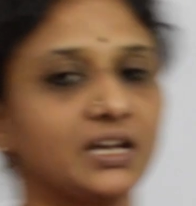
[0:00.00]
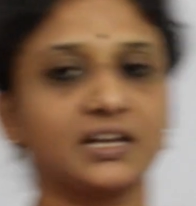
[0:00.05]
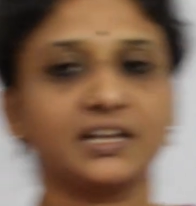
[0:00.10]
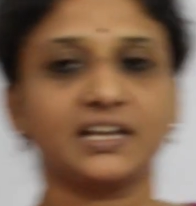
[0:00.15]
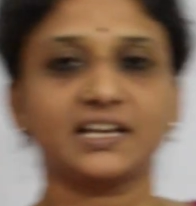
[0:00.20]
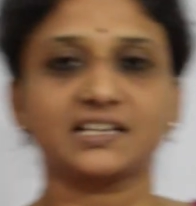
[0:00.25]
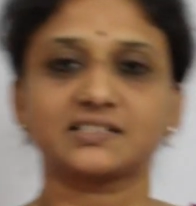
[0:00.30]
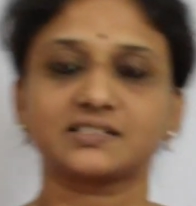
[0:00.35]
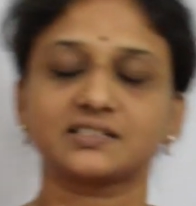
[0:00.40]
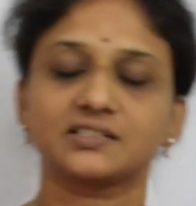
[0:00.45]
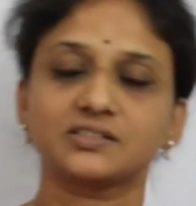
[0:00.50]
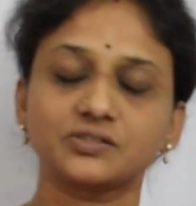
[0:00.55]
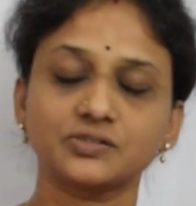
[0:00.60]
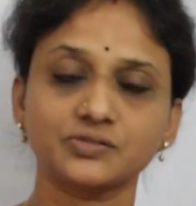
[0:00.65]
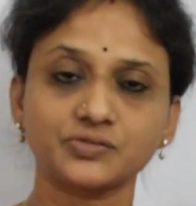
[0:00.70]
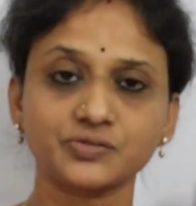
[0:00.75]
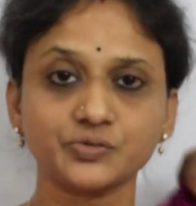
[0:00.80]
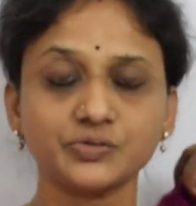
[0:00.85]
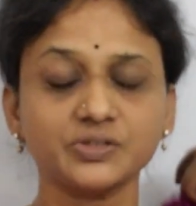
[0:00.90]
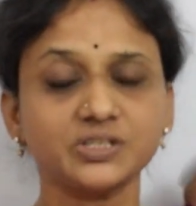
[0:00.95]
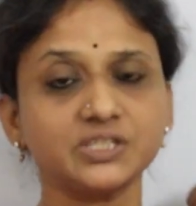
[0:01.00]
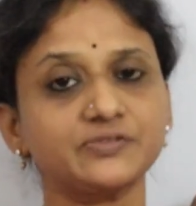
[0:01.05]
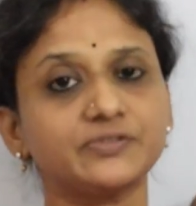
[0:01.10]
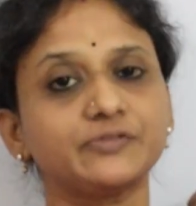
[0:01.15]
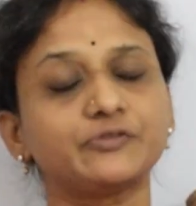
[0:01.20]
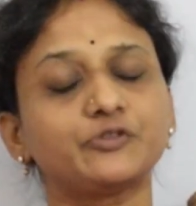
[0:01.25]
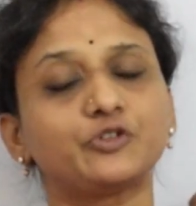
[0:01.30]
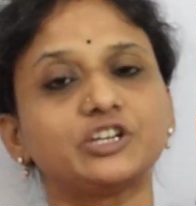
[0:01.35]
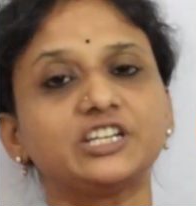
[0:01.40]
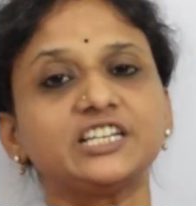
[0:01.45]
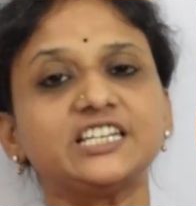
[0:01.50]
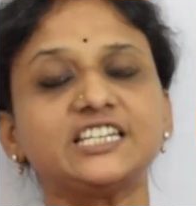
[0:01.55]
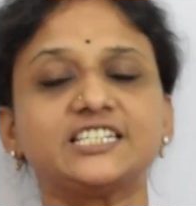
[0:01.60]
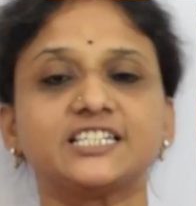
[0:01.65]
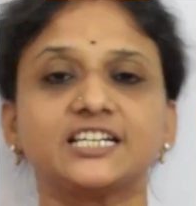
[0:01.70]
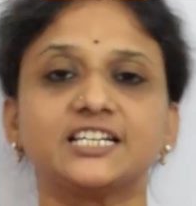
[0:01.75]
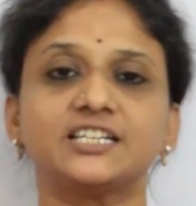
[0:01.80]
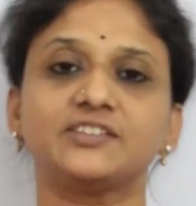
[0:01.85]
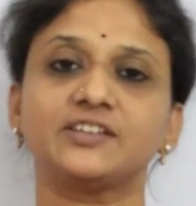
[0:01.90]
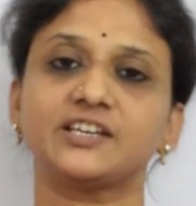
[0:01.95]
Yes. So students, we've already
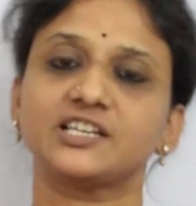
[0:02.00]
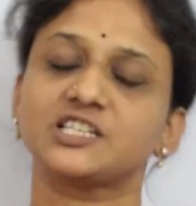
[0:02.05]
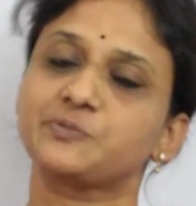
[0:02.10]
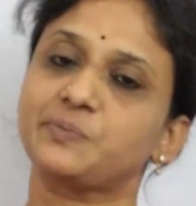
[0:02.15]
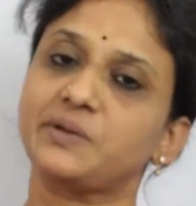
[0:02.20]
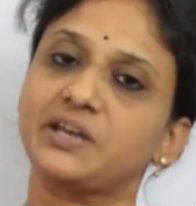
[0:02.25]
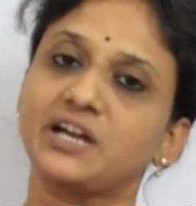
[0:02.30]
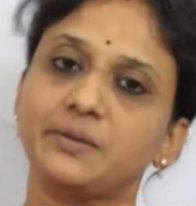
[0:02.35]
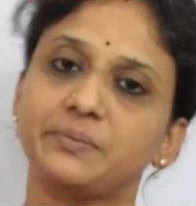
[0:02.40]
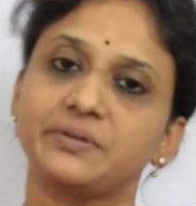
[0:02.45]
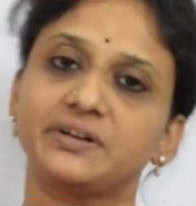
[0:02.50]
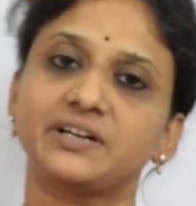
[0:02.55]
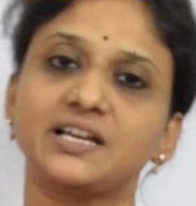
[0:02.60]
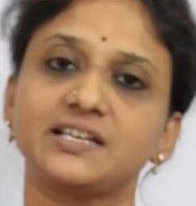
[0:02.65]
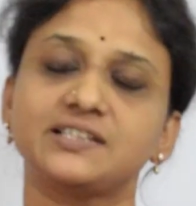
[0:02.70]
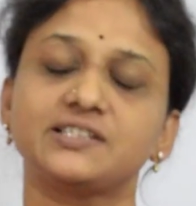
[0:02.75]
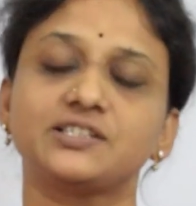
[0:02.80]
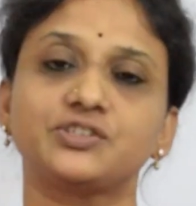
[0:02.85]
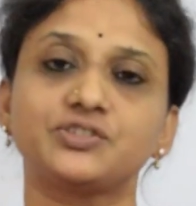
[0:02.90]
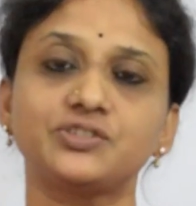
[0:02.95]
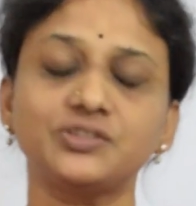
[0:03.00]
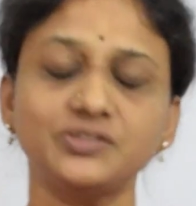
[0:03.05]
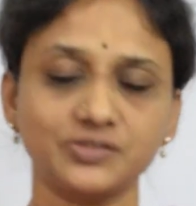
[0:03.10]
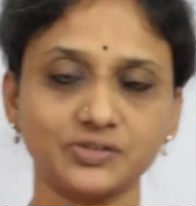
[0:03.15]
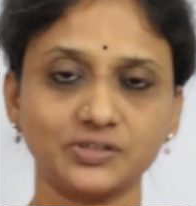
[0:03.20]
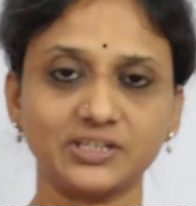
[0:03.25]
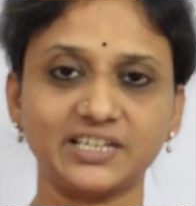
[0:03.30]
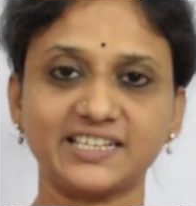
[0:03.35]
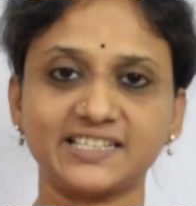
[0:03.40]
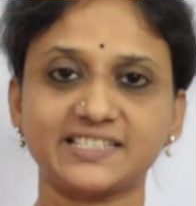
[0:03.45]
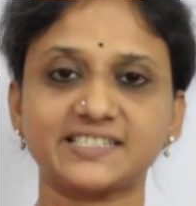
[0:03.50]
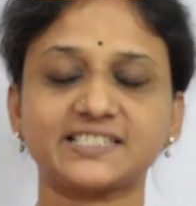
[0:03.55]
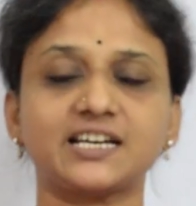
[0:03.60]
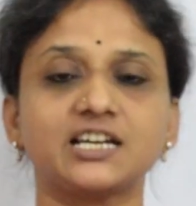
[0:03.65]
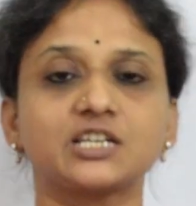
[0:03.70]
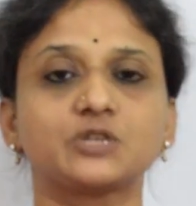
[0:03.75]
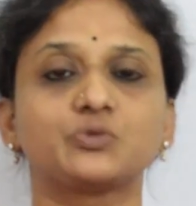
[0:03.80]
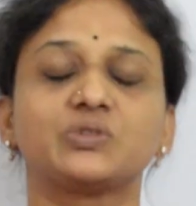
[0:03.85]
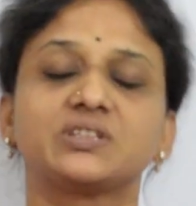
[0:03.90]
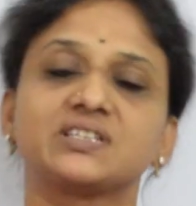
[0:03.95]
done the sp hybridization. So let us
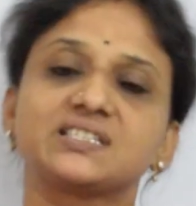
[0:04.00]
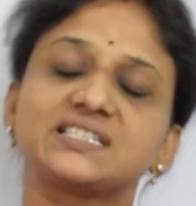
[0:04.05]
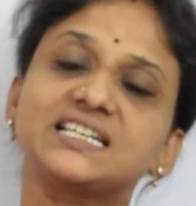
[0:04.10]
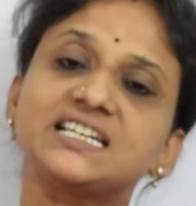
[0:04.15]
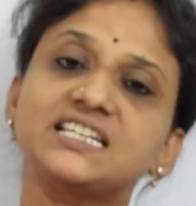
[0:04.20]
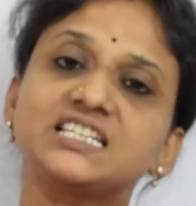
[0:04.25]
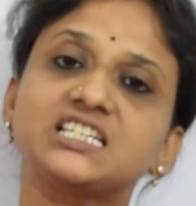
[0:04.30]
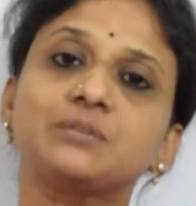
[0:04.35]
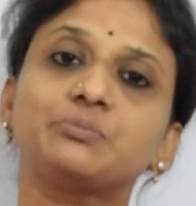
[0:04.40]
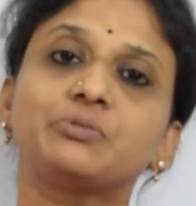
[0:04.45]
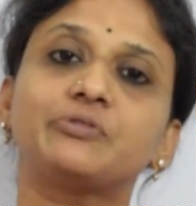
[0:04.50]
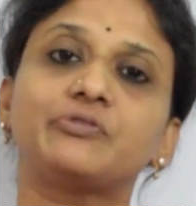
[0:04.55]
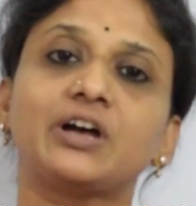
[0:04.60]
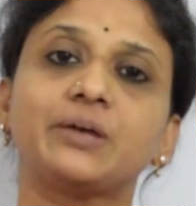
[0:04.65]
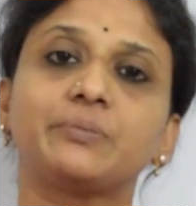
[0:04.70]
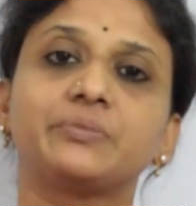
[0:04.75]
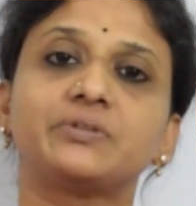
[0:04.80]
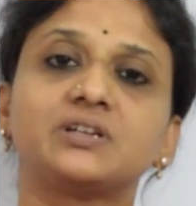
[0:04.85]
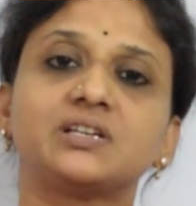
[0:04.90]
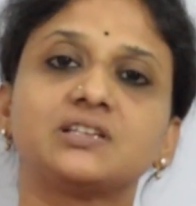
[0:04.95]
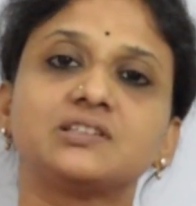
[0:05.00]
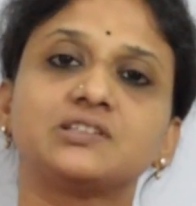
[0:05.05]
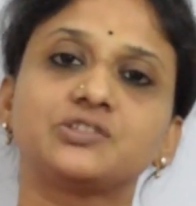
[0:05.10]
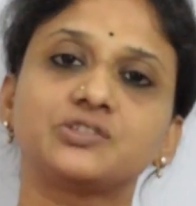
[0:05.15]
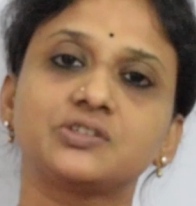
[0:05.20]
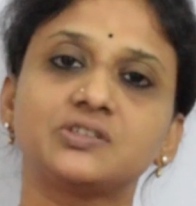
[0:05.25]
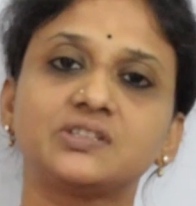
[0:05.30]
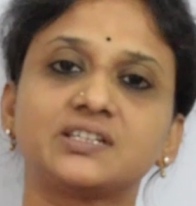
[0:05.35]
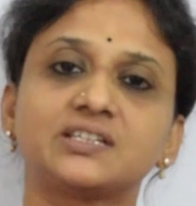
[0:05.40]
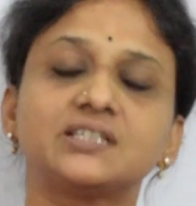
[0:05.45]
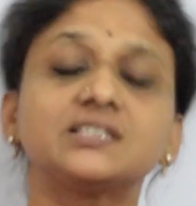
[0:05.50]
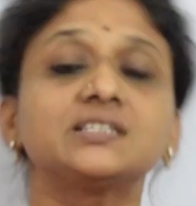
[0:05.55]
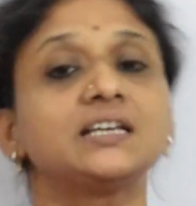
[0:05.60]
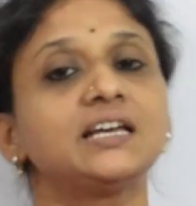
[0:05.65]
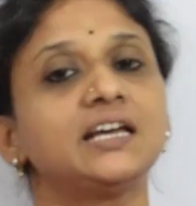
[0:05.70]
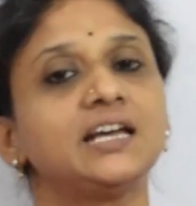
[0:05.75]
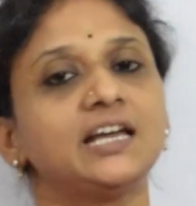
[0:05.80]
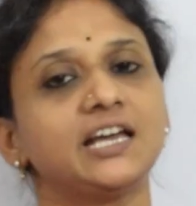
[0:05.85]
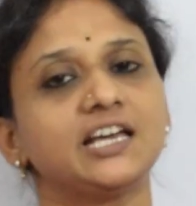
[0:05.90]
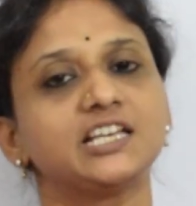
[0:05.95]
start with the second type of hybridization, that is
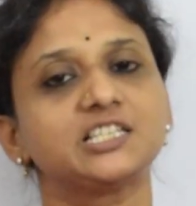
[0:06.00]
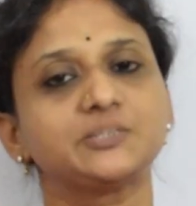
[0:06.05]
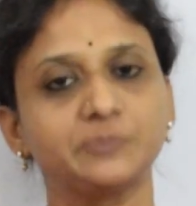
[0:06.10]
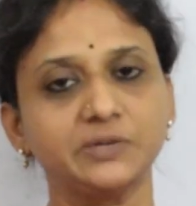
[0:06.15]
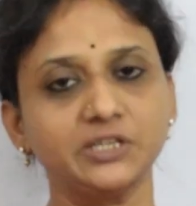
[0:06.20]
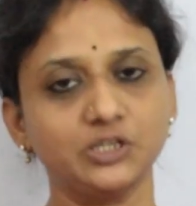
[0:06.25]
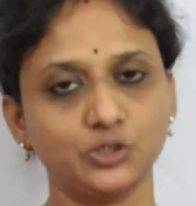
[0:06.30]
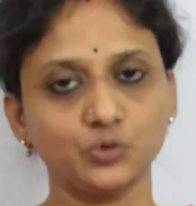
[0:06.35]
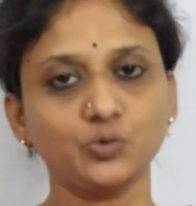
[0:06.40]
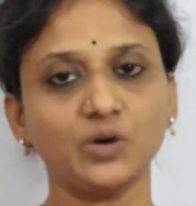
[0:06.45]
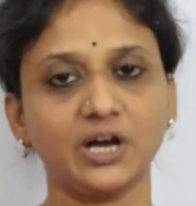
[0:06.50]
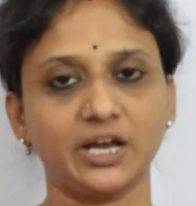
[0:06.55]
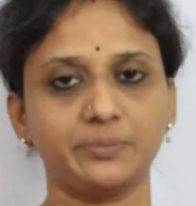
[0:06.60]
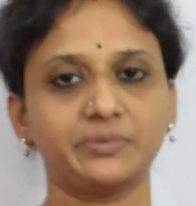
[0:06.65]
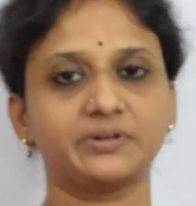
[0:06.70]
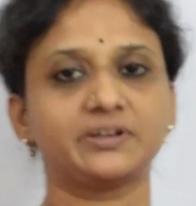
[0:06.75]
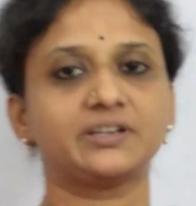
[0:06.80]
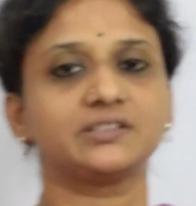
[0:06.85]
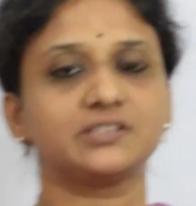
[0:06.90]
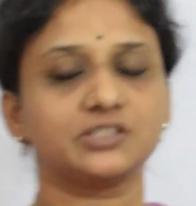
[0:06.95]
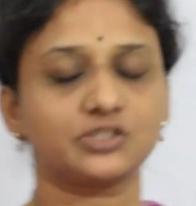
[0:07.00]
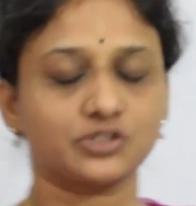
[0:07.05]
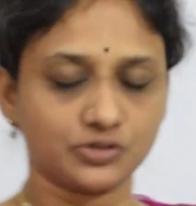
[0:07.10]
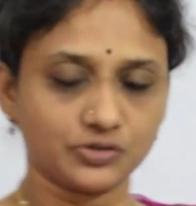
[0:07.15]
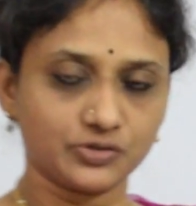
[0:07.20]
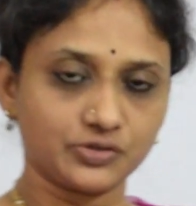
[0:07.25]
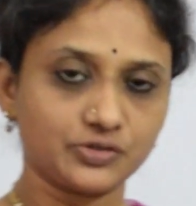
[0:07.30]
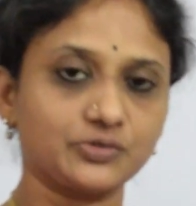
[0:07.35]
sp2 hybridization.